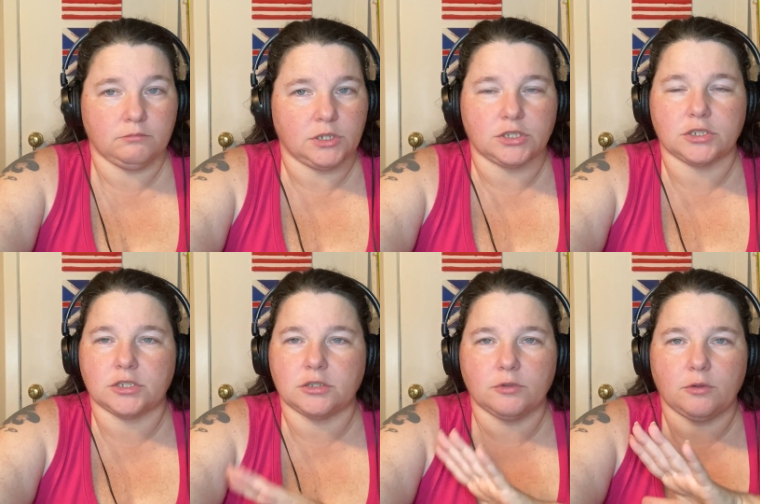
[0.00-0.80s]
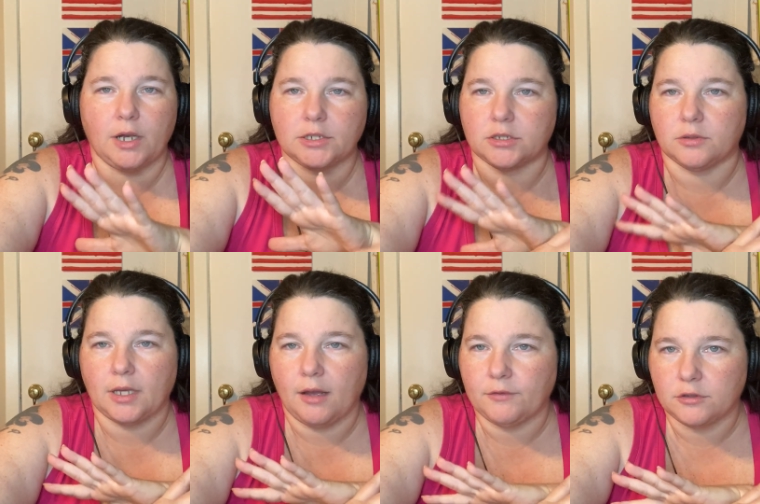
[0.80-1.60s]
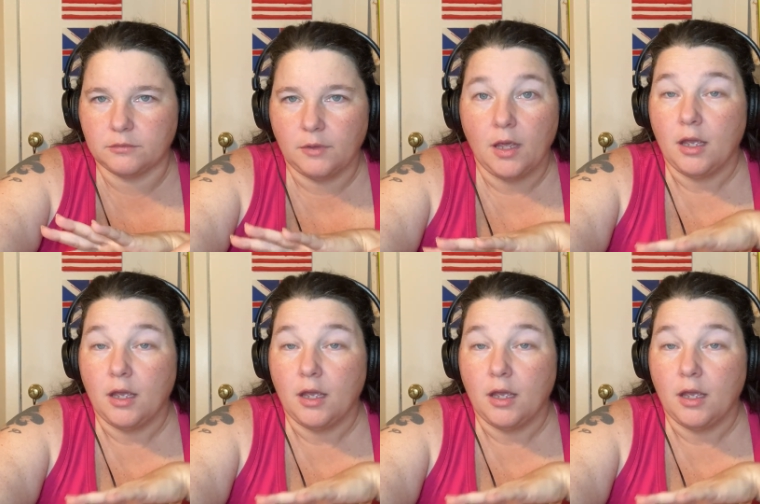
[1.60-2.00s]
This is just a request. You don't have to.